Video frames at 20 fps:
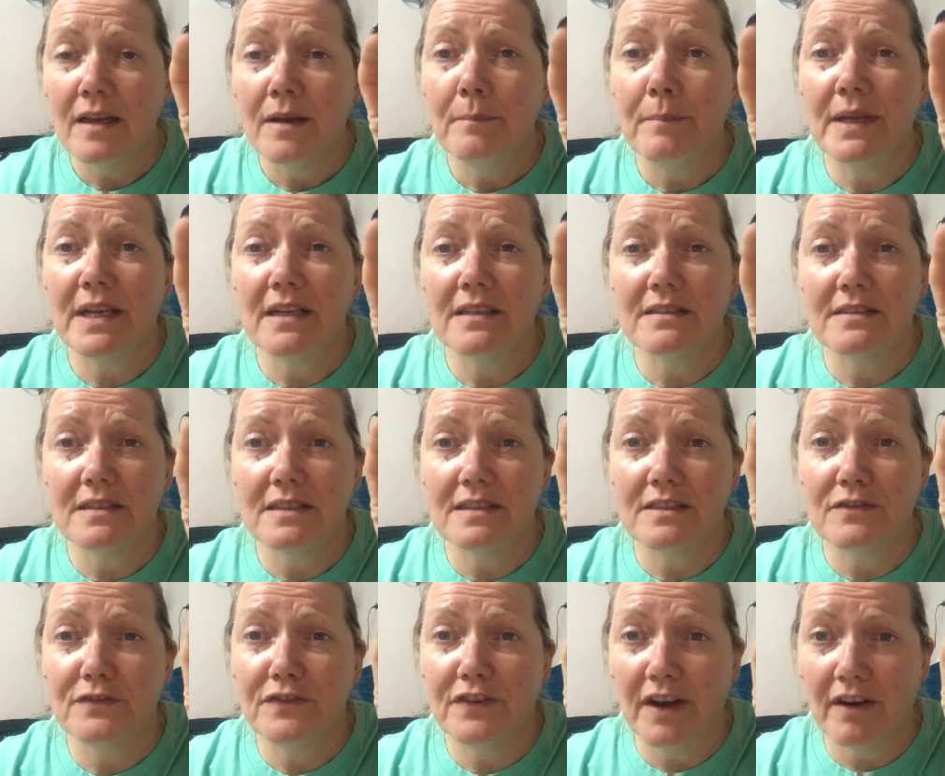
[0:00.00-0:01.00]
Because it's
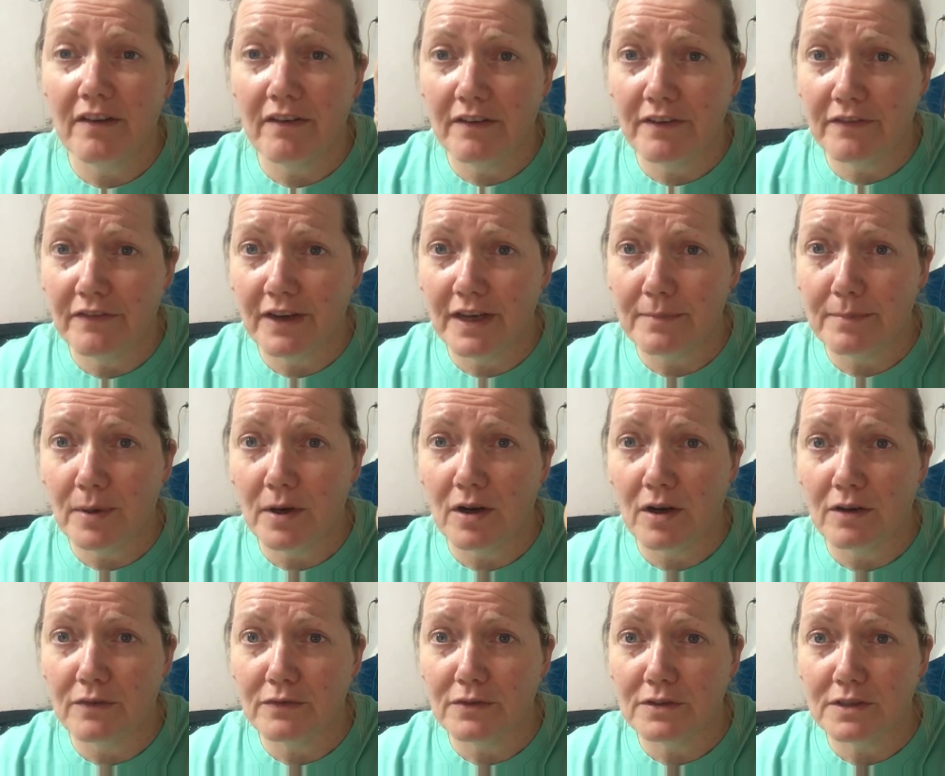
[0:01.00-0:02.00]
very, very
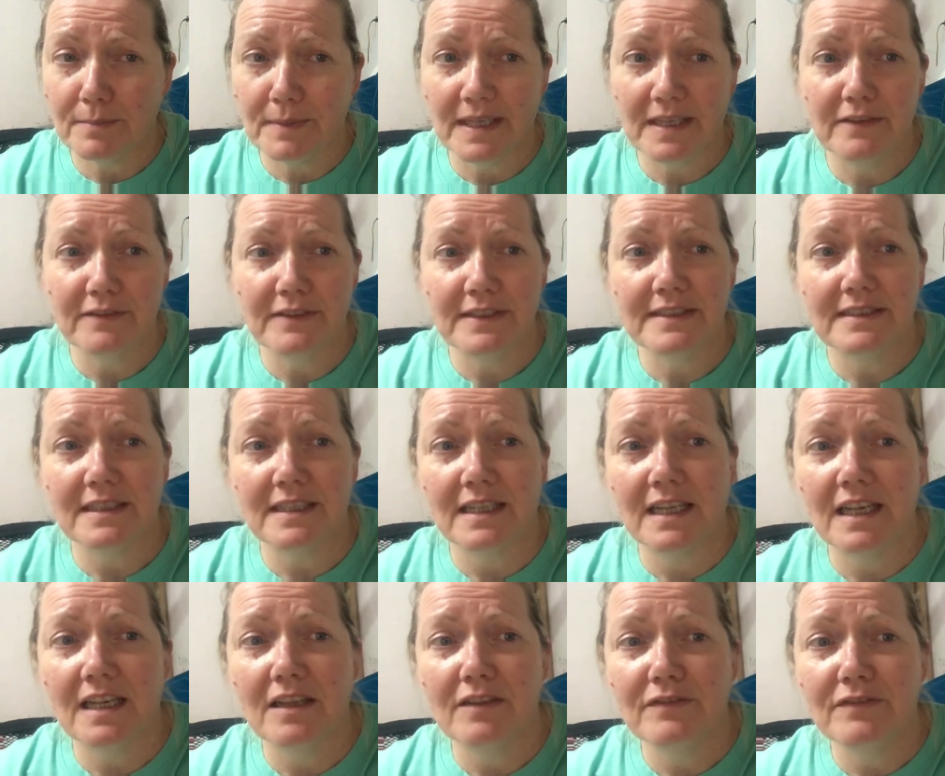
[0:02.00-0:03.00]
powerful to manifest. And I
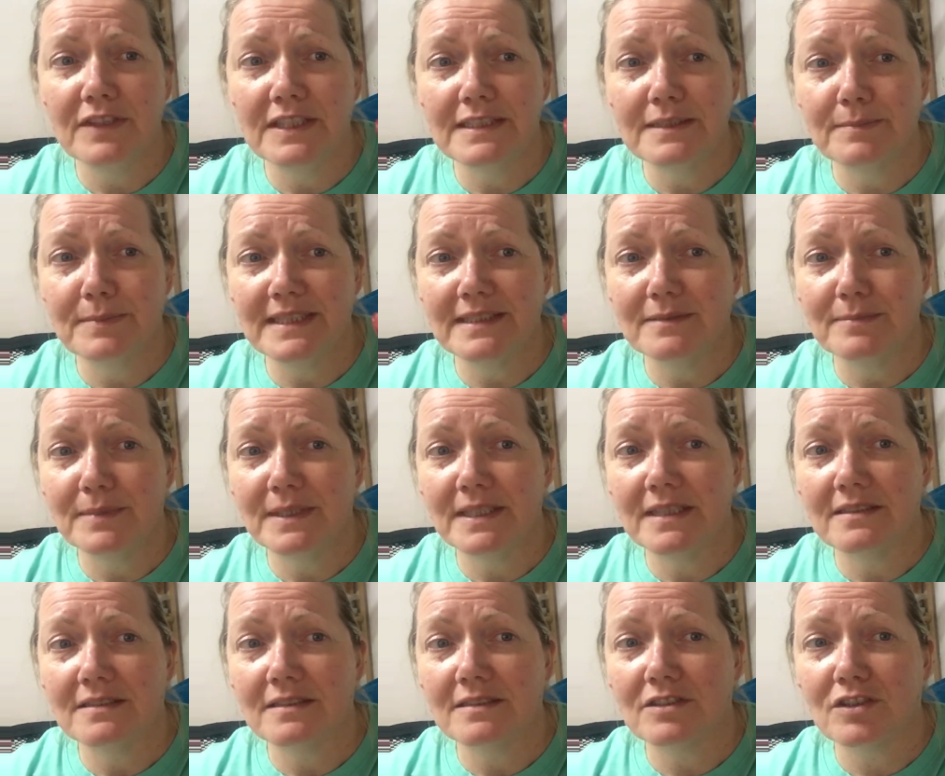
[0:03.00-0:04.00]
love this piece
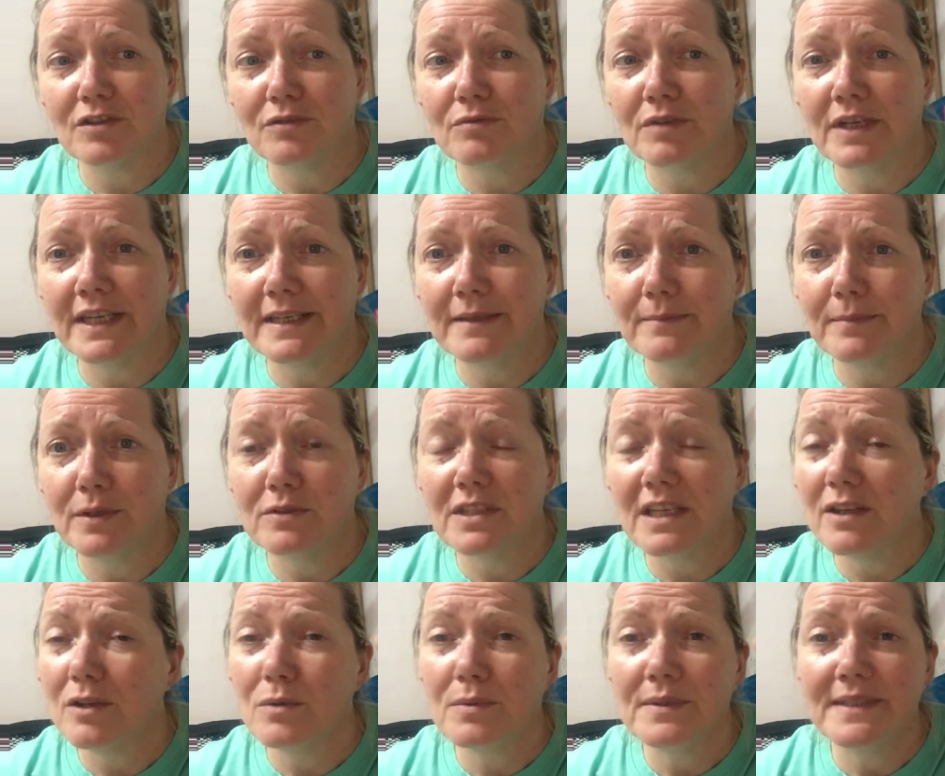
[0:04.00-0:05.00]
because it's got rainbows.
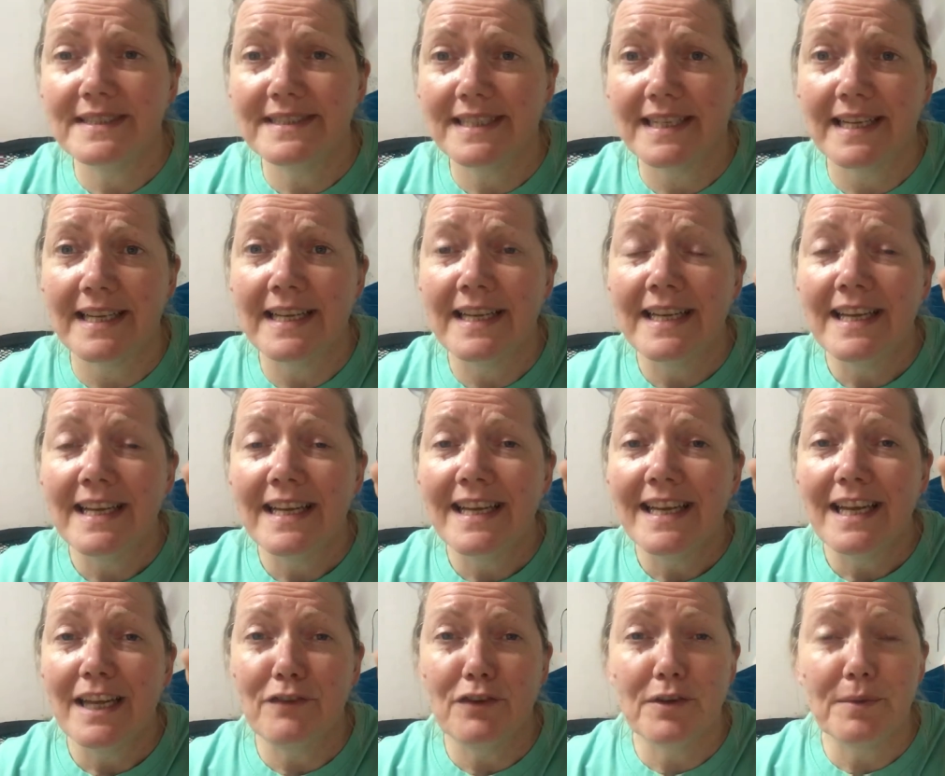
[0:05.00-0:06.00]
I always say,
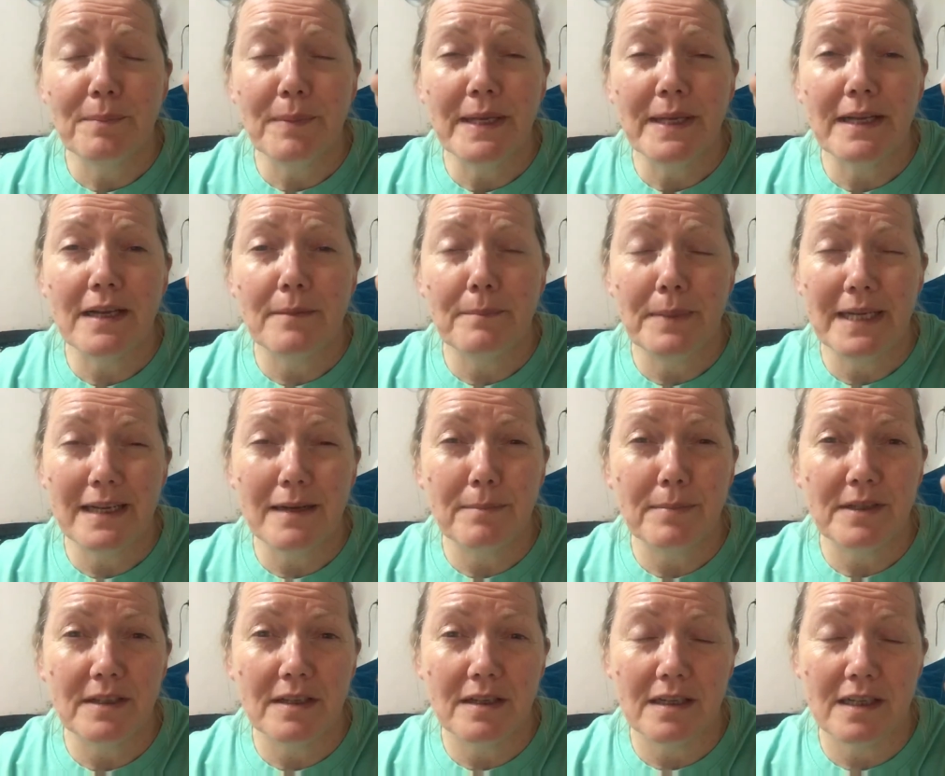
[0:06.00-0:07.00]
if you pick up
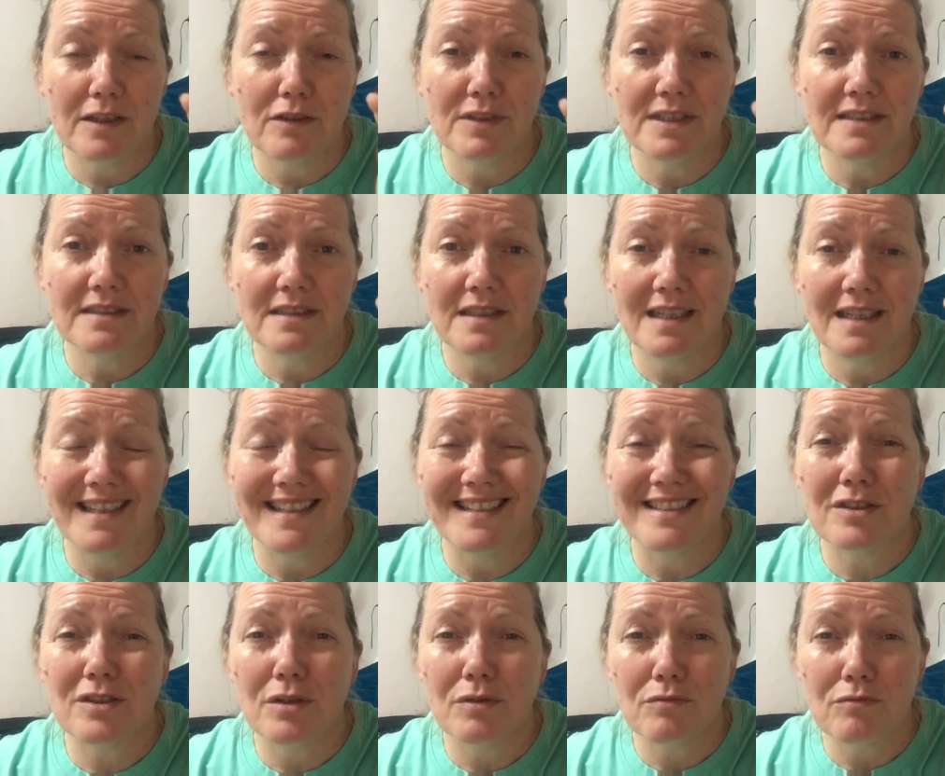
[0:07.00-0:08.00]
a crystal and
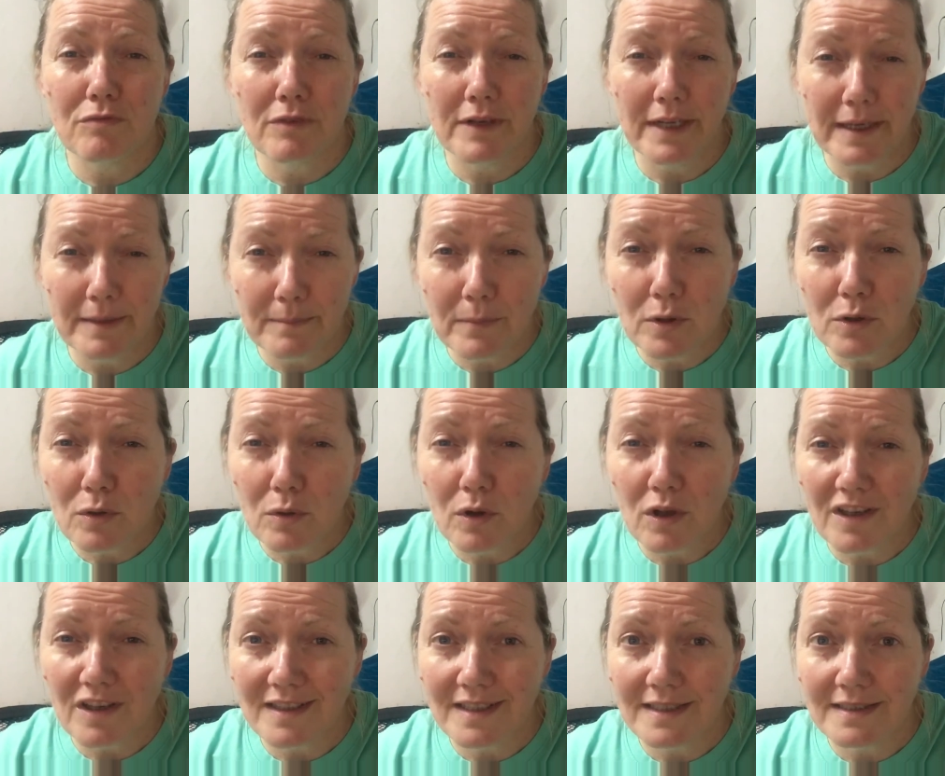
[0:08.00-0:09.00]
it's got rainbow
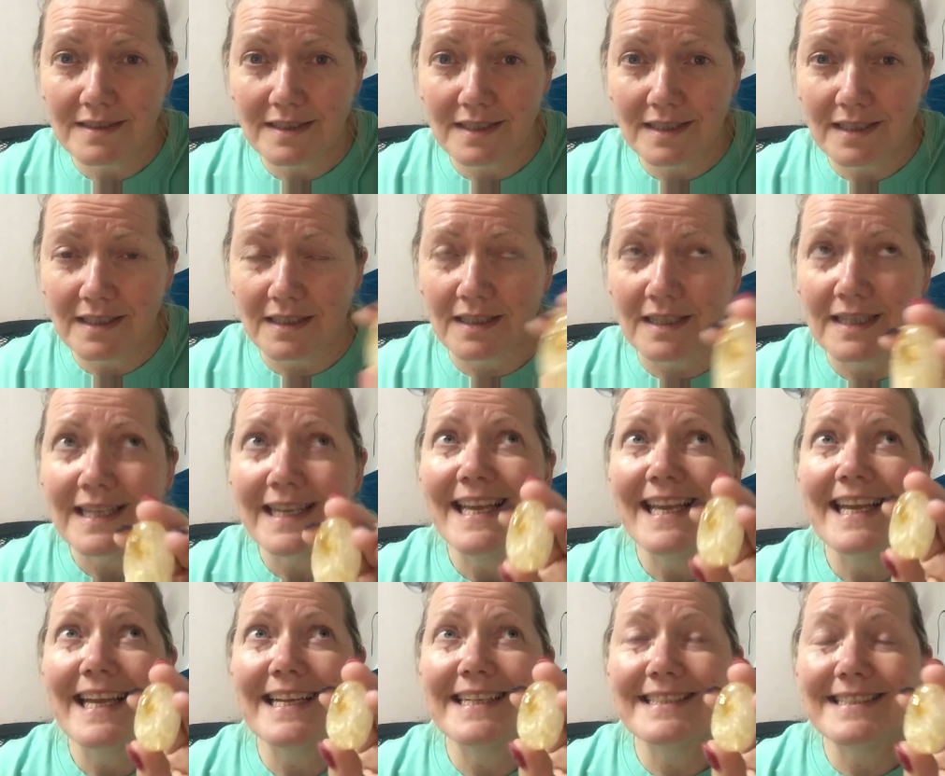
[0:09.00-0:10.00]
qualities in it,
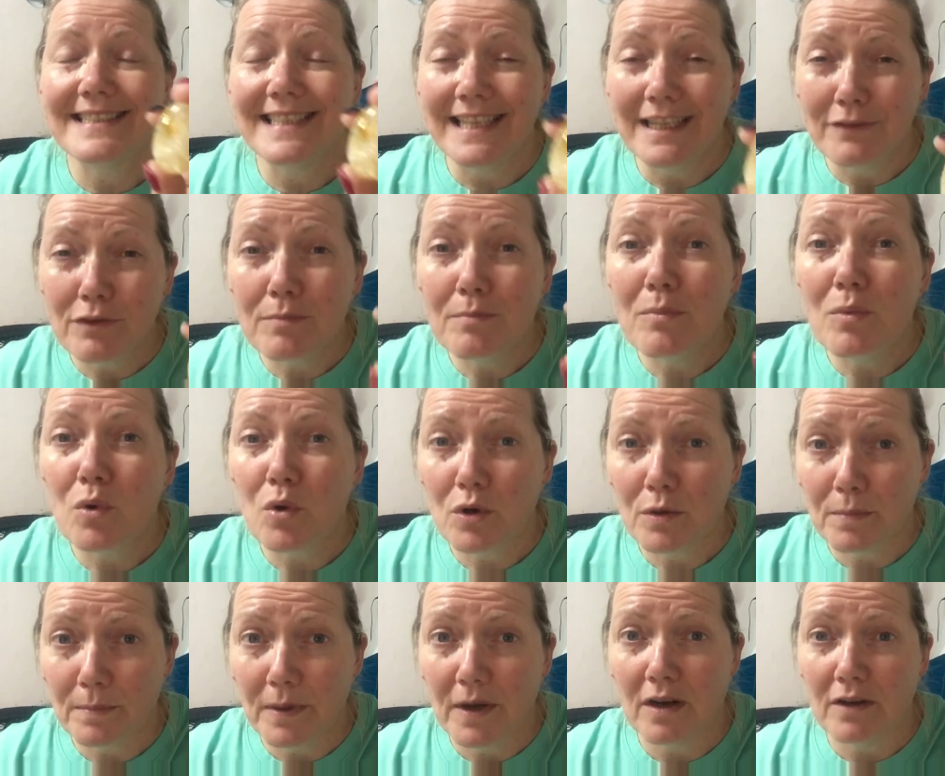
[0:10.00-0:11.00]
it's even more
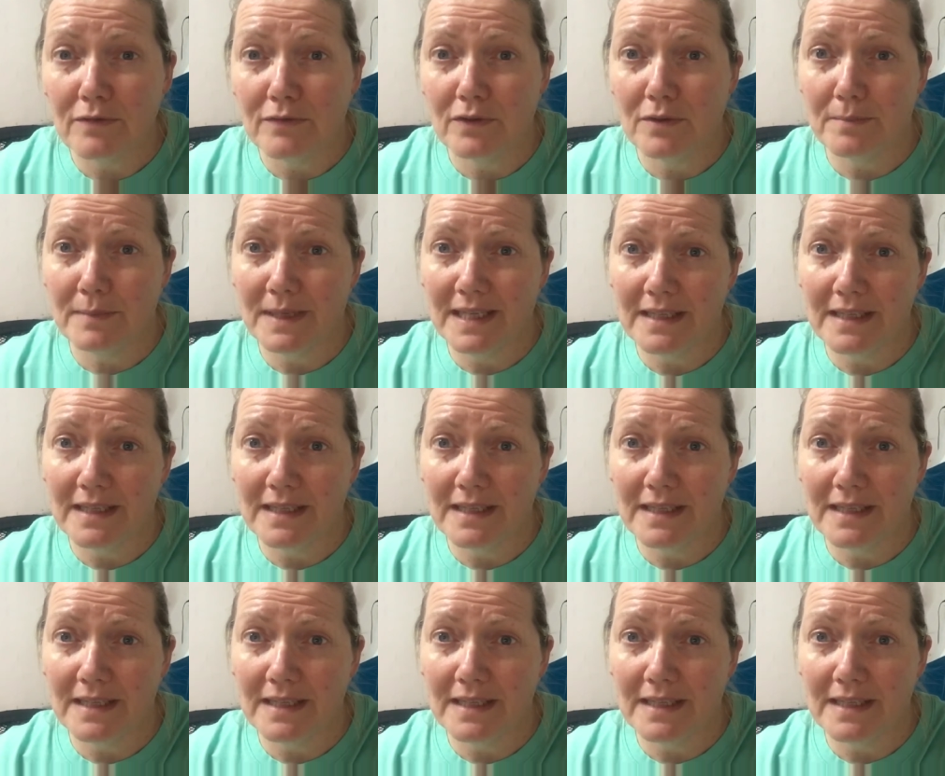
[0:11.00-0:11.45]
powerful.